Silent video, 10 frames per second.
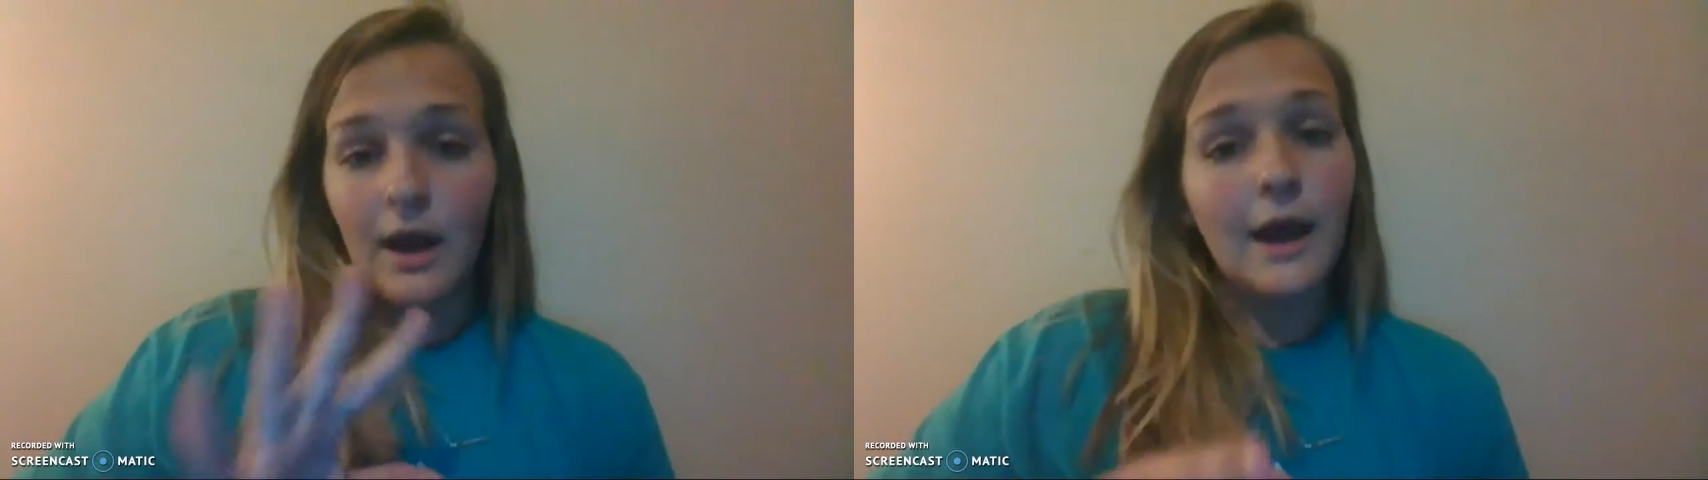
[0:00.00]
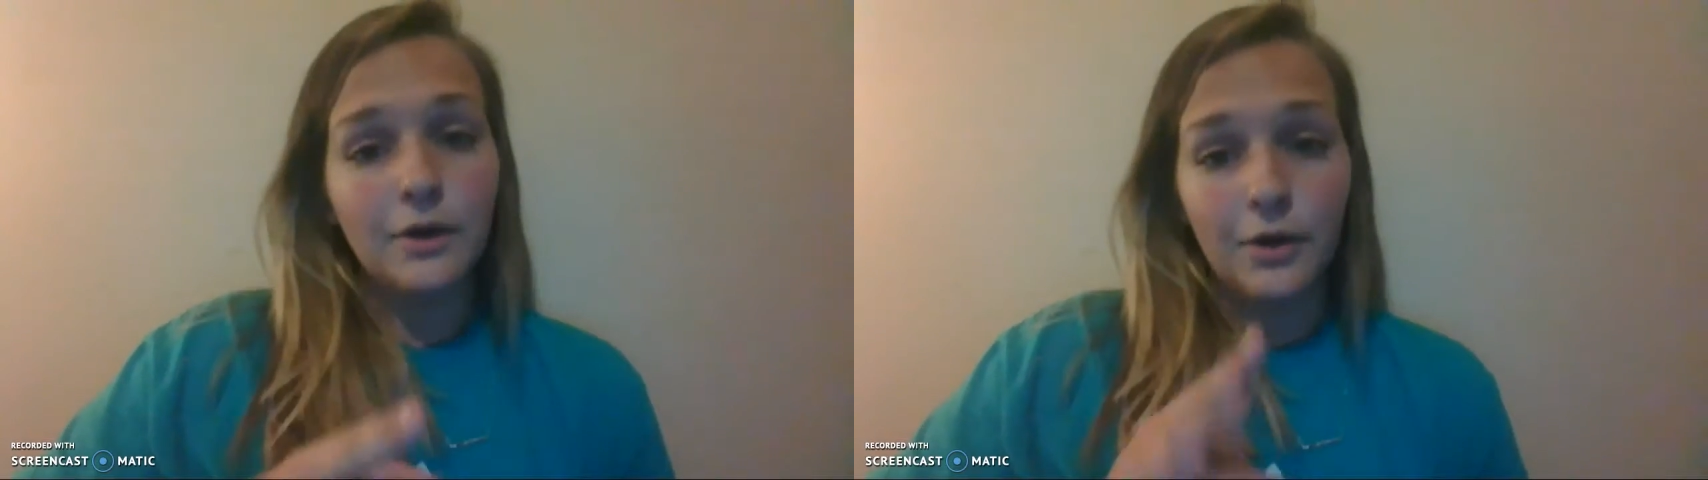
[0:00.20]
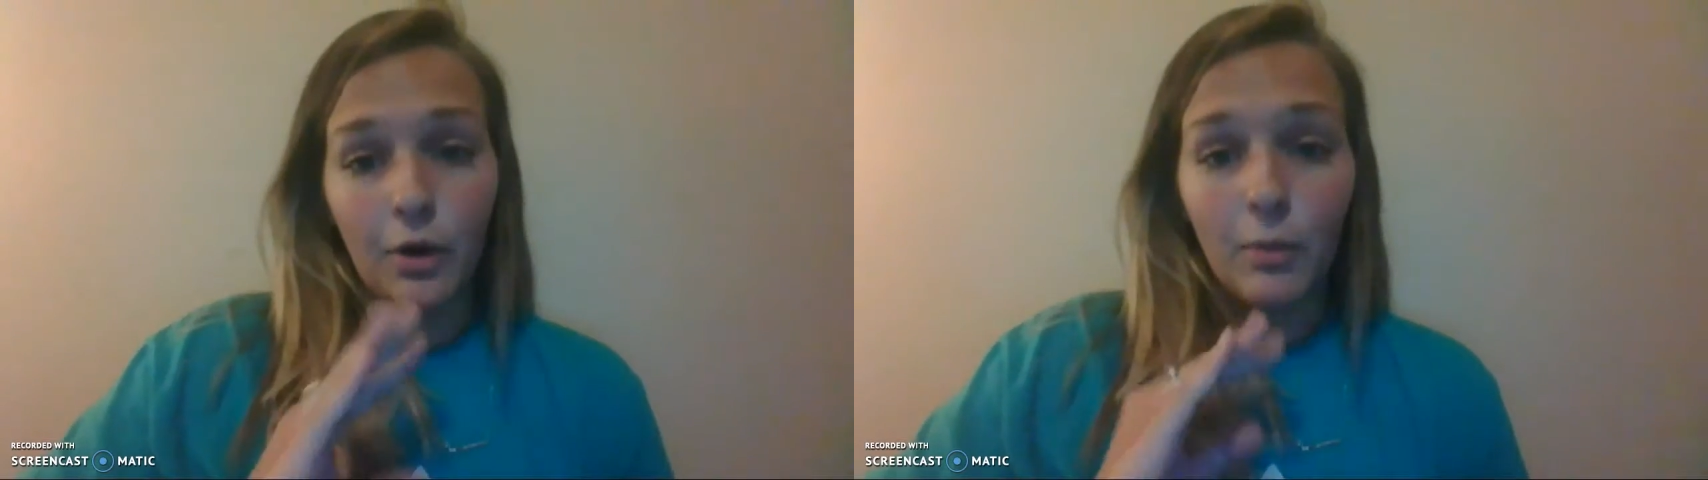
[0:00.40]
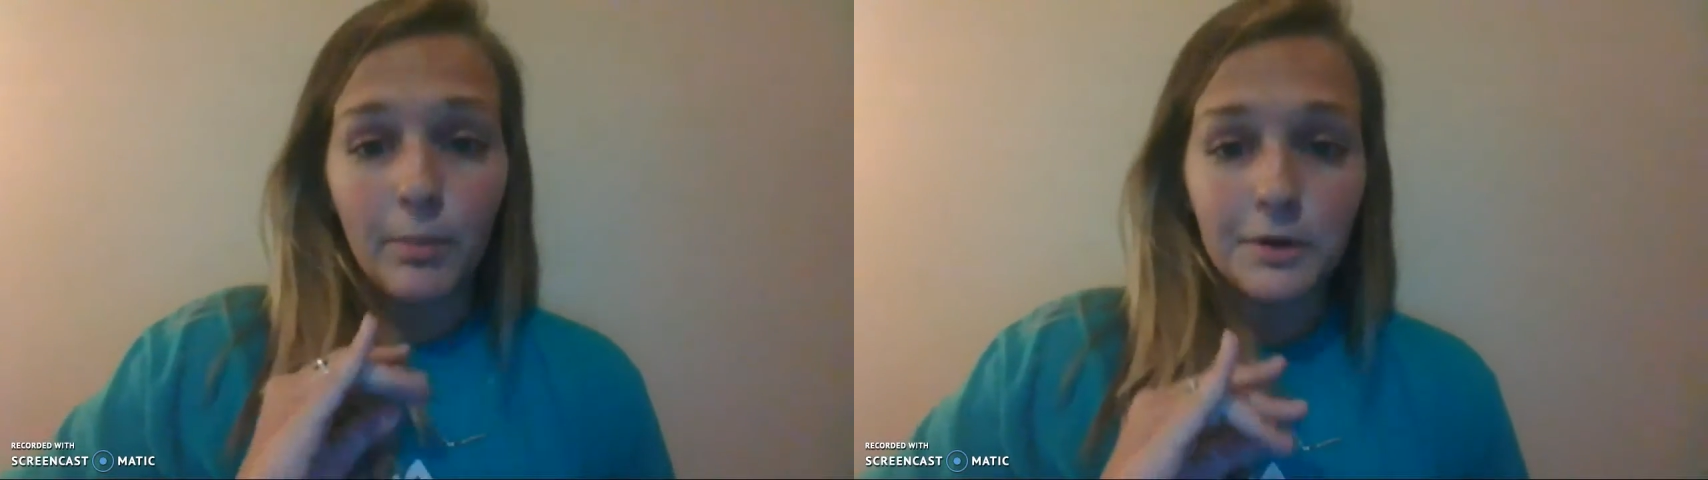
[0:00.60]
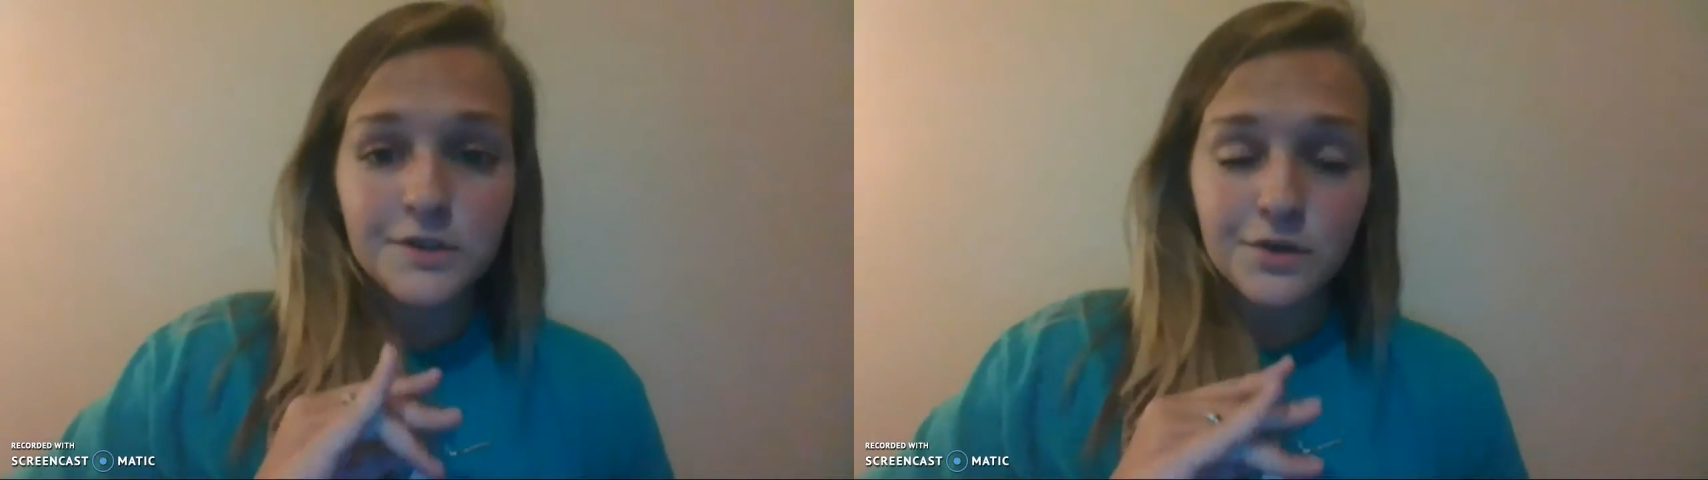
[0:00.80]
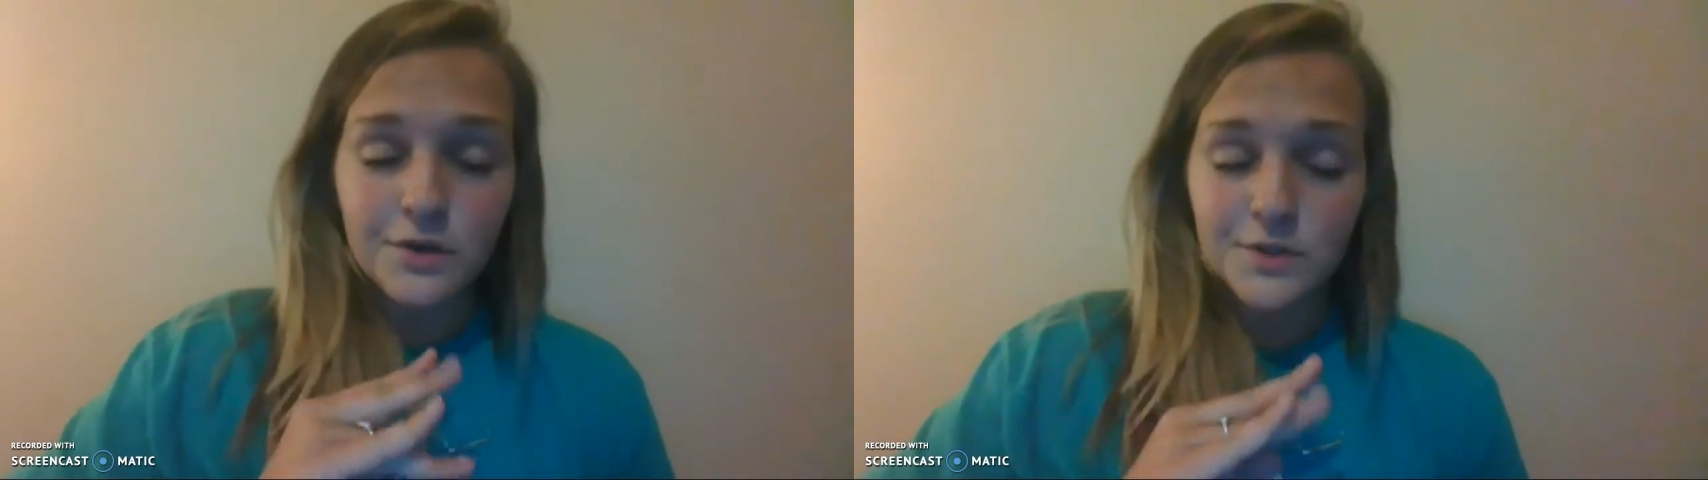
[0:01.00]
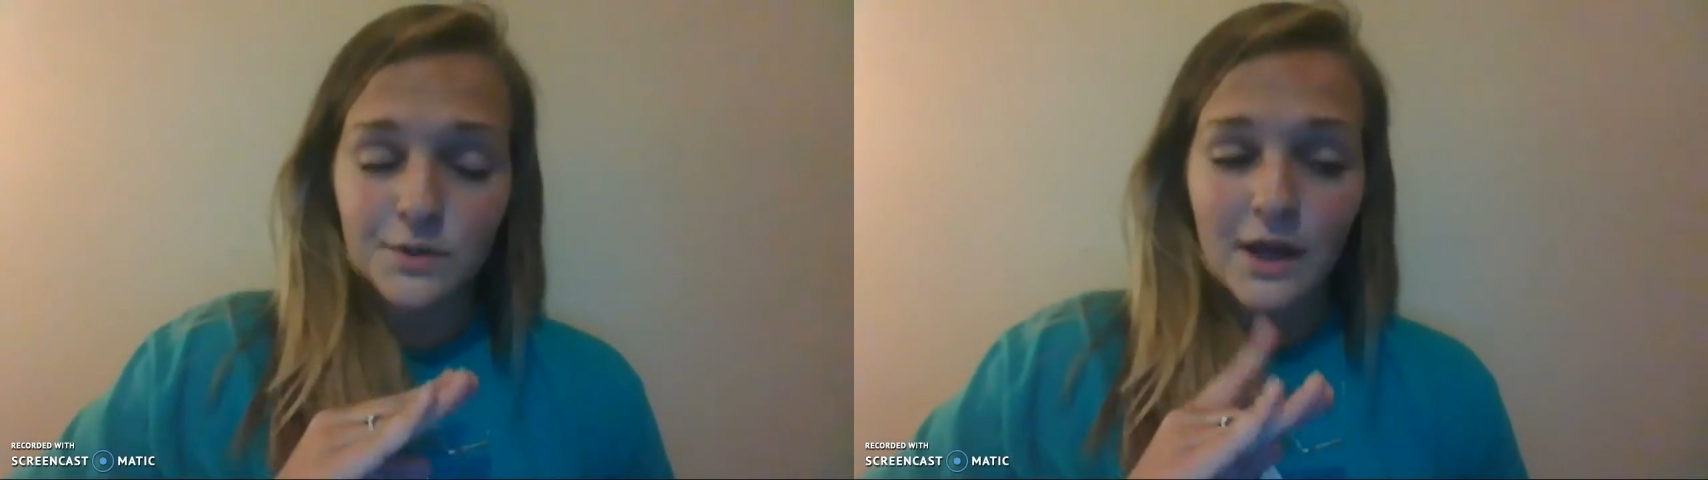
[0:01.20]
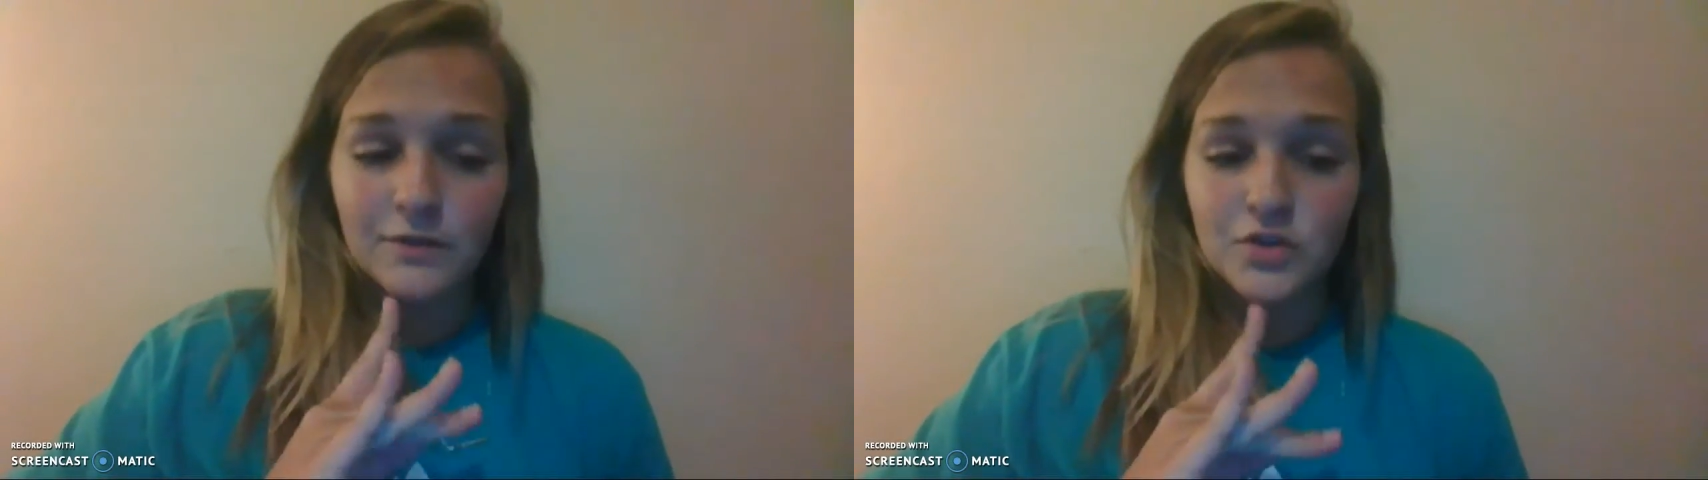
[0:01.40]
I don't know, but students would have